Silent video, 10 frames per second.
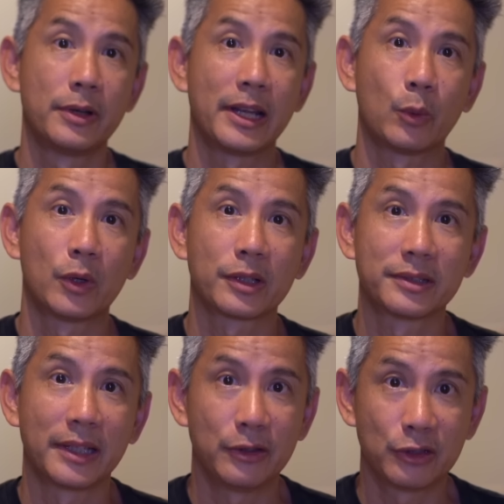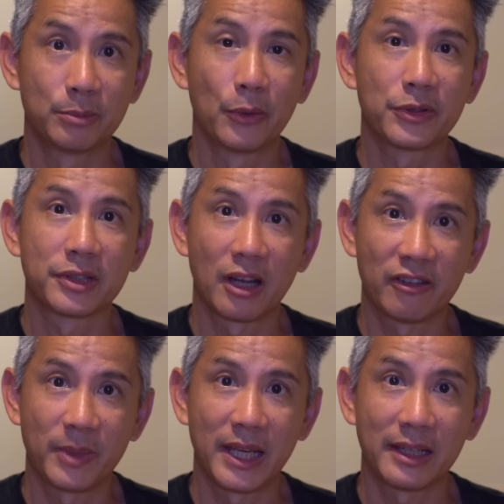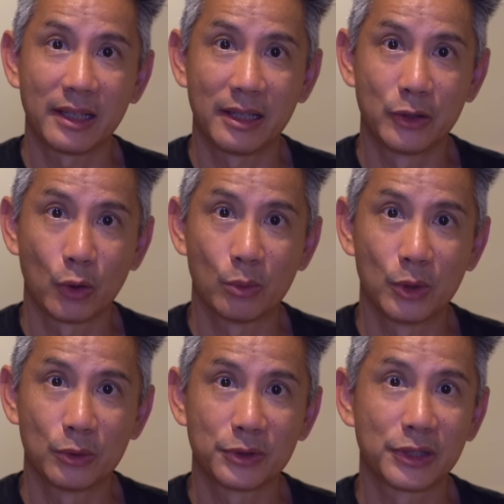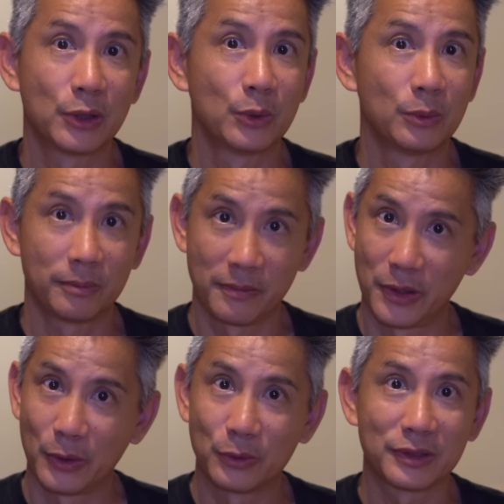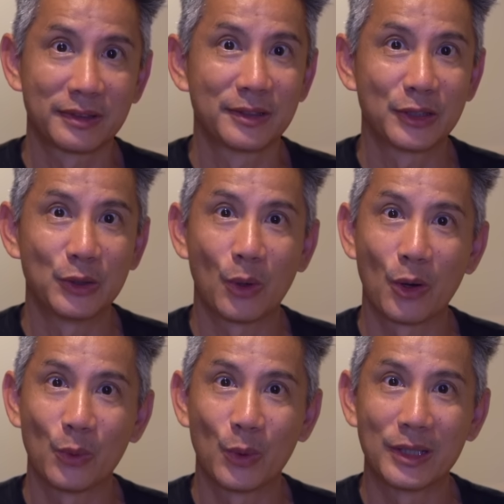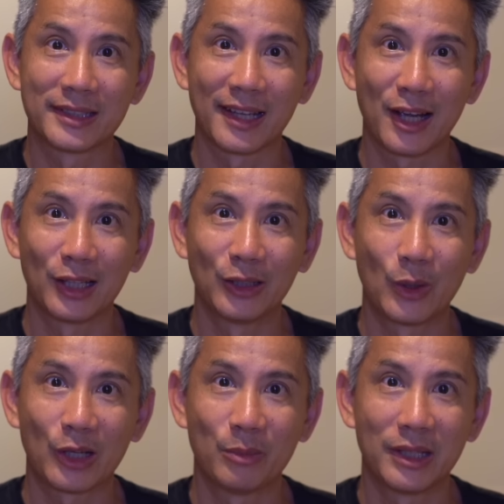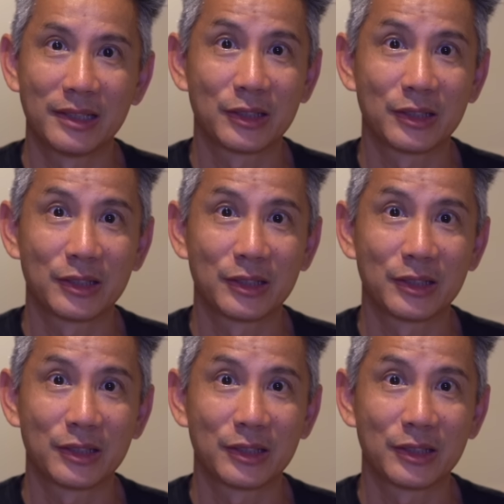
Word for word: their networks, they use both SoftBank and Docomo, so those two are the ones I highly recommend,